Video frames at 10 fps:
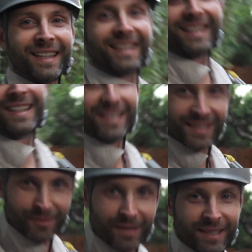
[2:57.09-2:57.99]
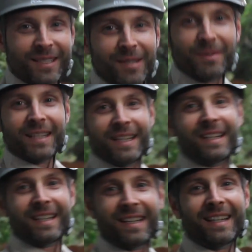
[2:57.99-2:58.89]
this is what it's gonna So be. you're
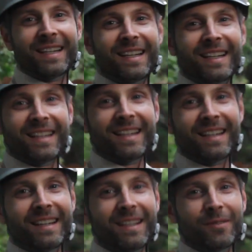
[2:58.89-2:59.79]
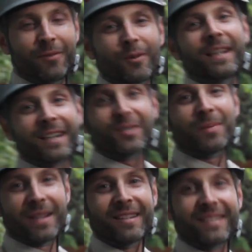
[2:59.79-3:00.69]
climbing with 40 pounds. 40 extra
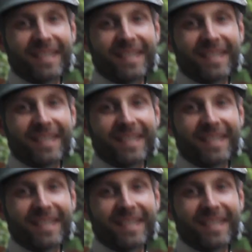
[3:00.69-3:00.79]
pounds,